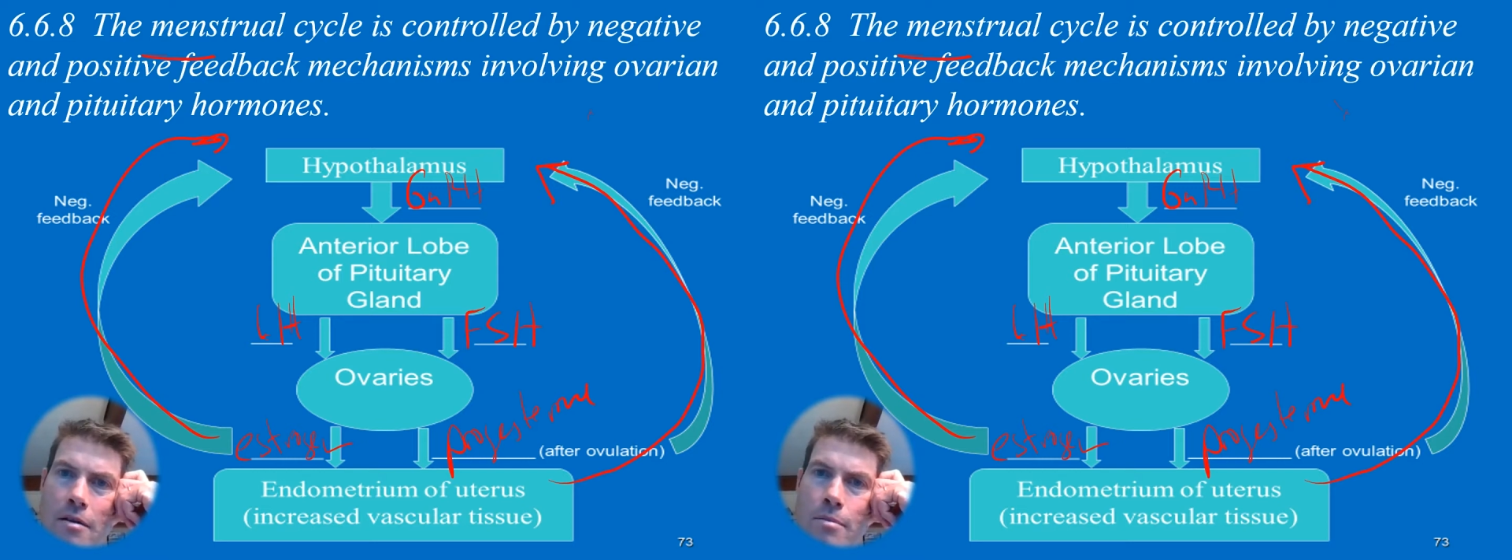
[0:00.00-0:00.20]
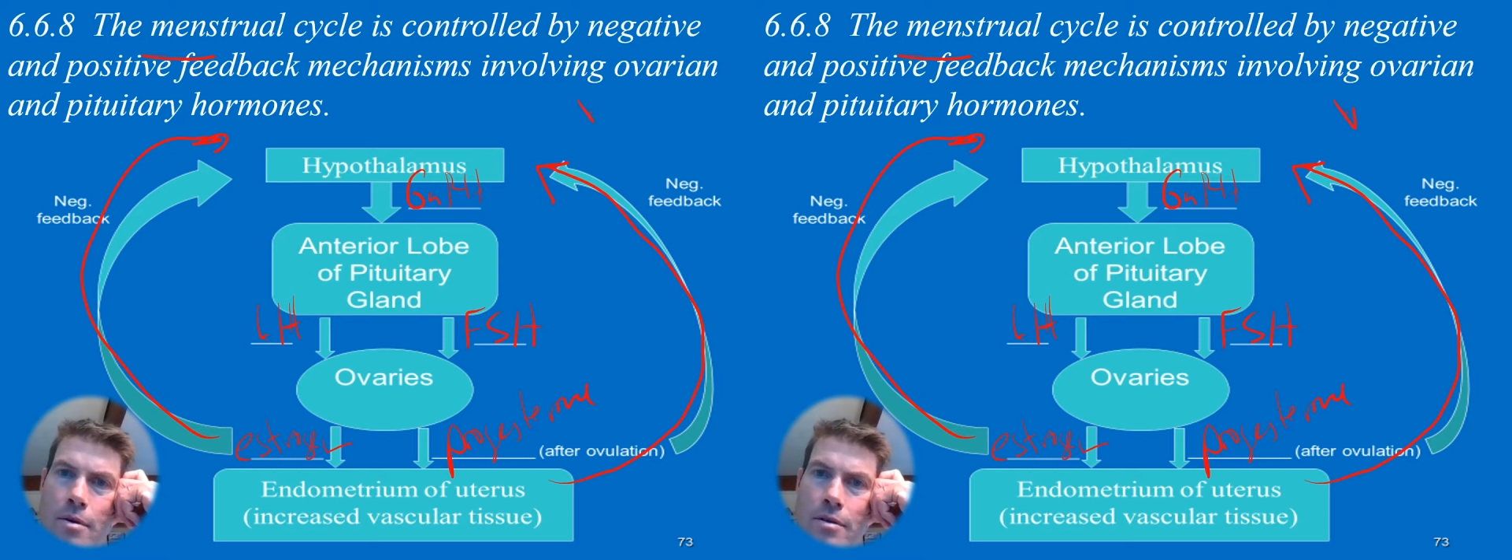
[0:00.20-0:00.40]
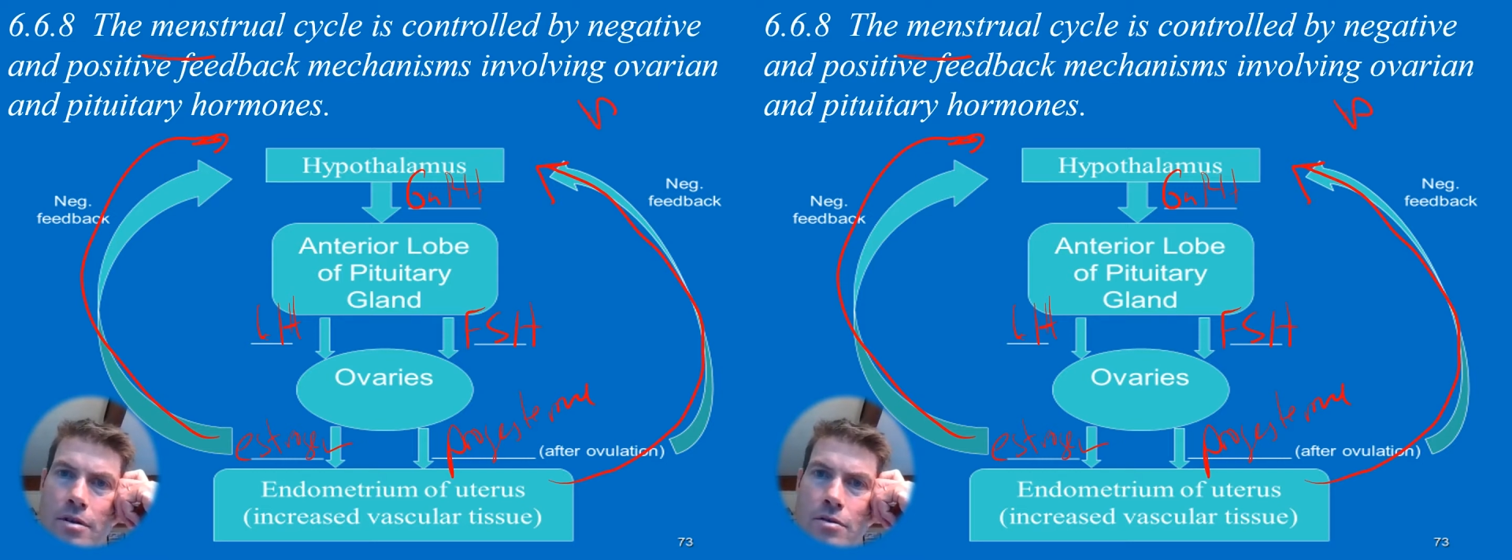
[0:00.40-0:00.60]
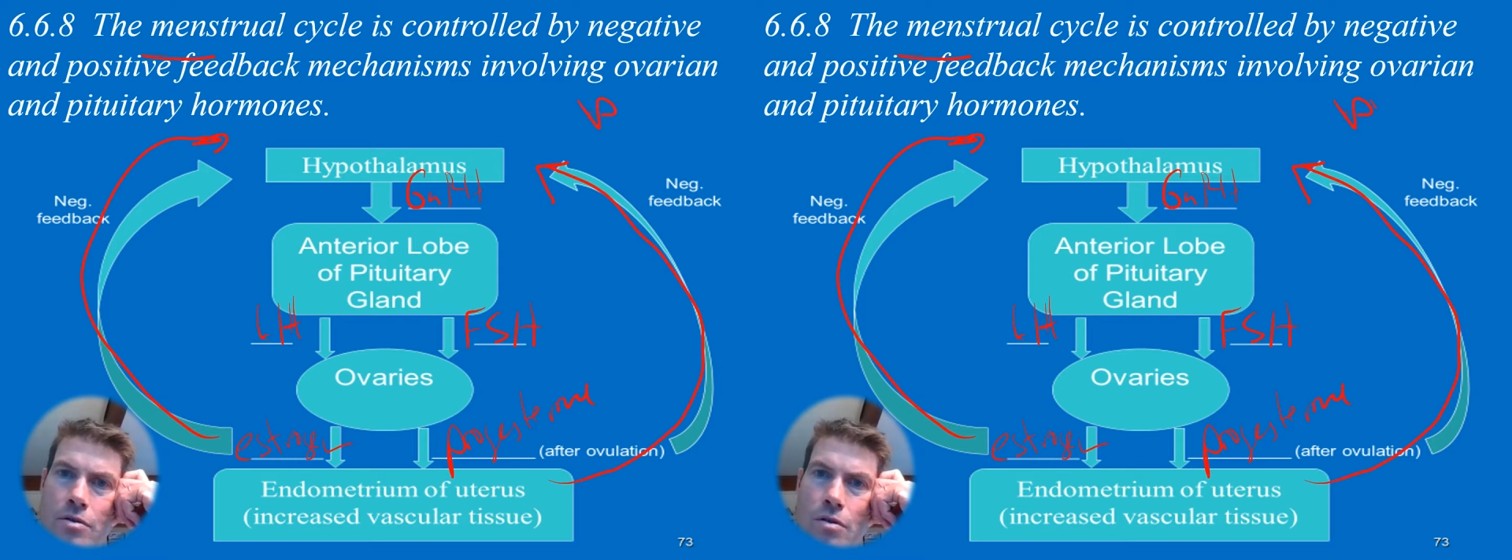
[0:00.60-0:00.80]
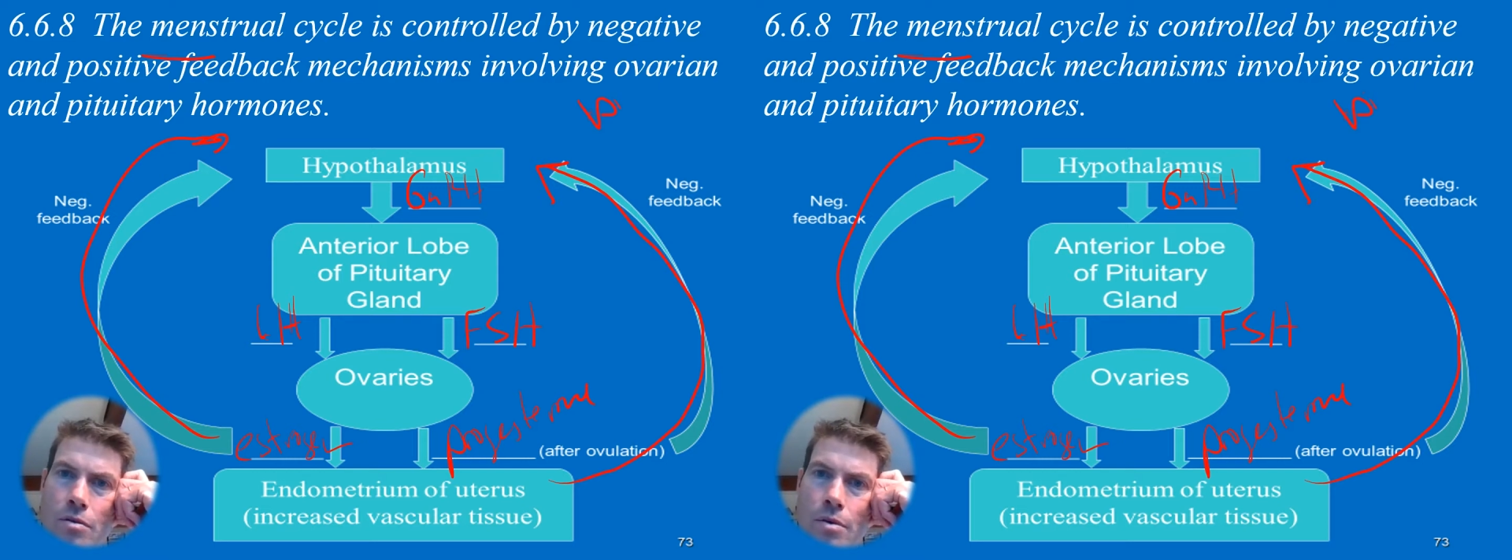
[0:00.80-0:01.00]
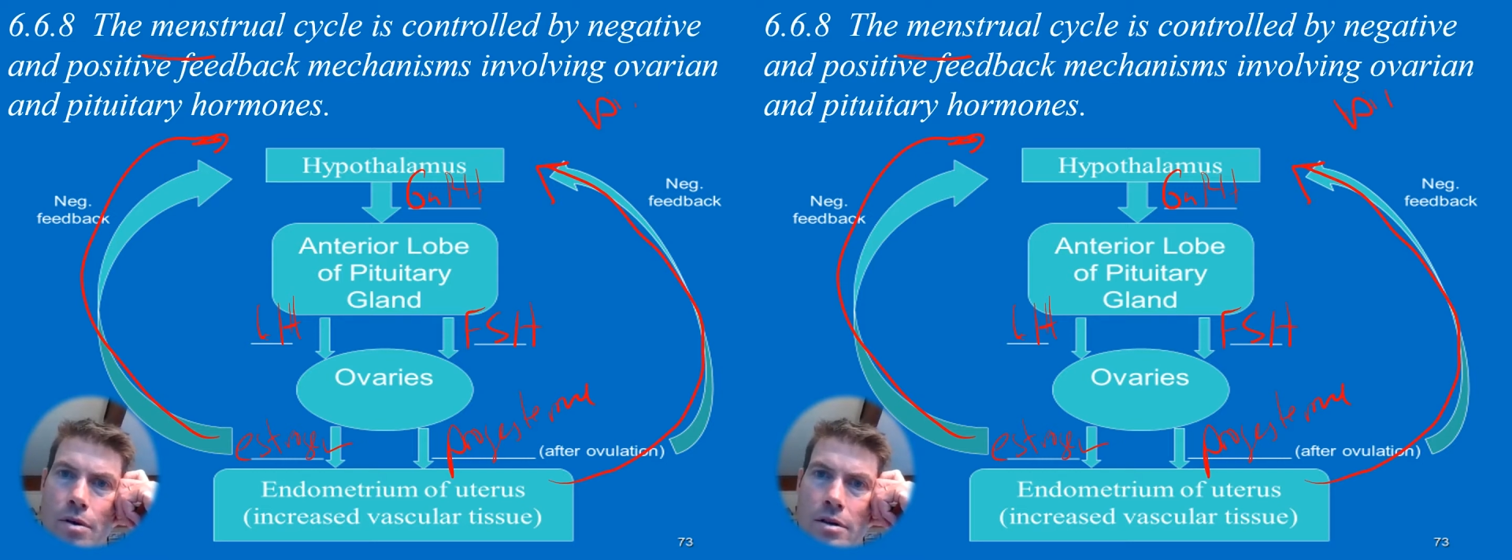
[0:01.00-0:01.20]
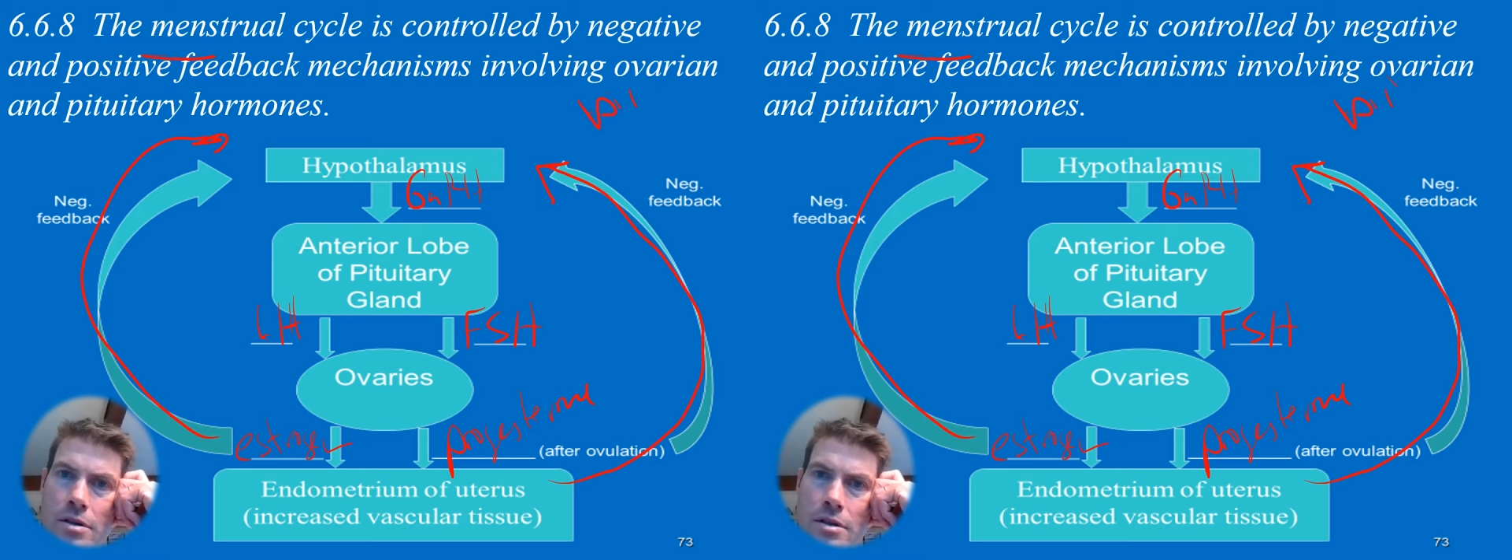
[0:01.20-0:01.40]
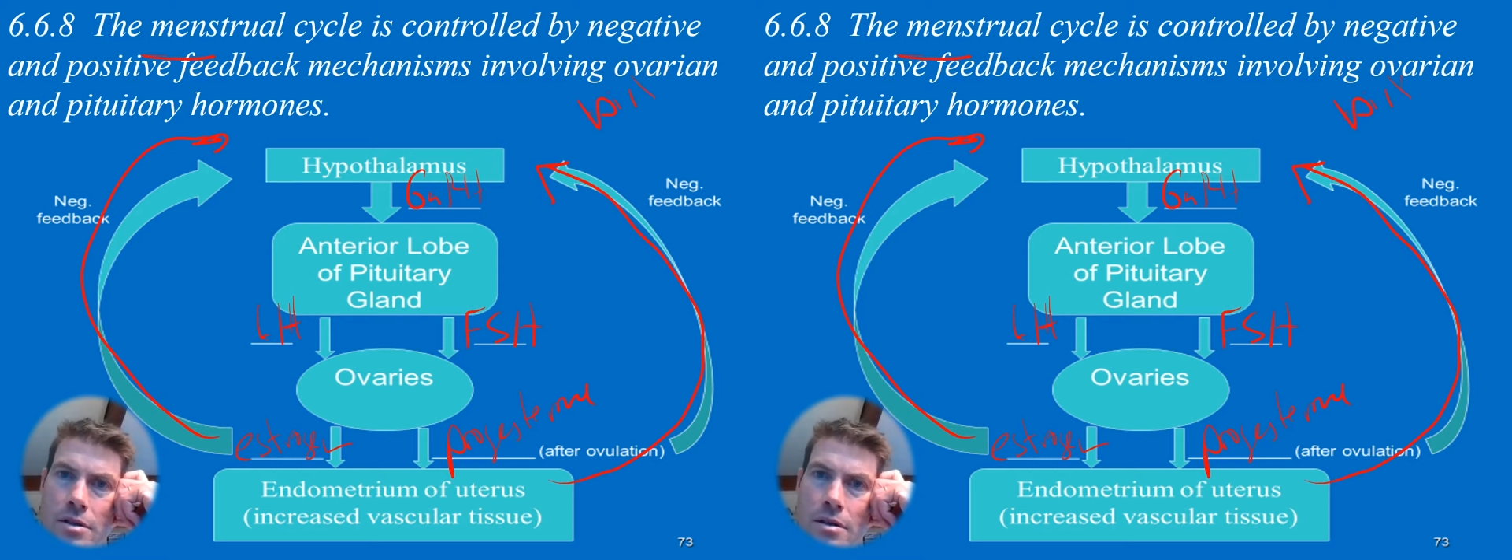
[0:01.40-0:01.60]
birth control works.